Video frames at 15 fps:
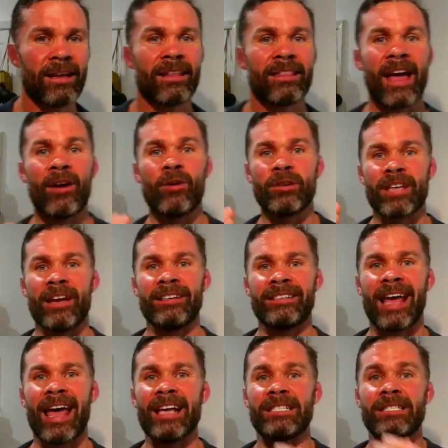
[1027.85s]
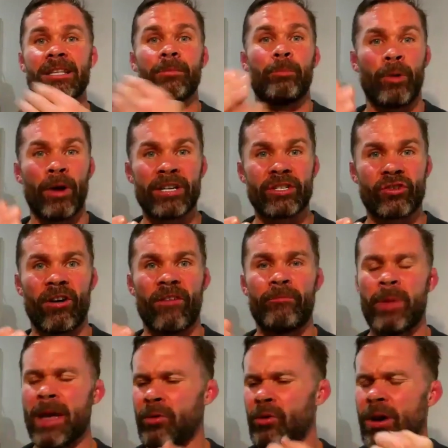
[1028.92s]
that also takes the pressure off
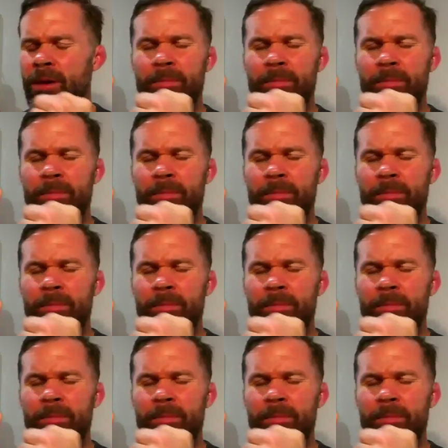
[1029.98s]
people,